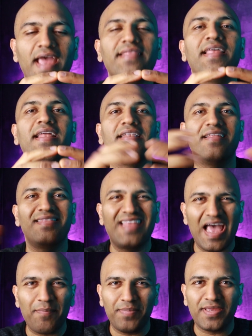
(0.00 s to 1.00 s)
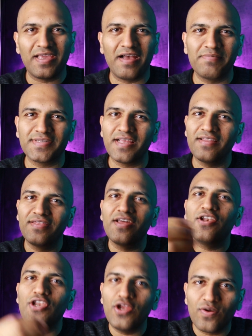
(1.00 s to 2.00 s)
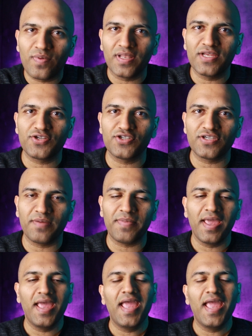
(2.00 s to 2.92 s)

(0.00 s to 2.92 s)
and then that becomes the new relationship.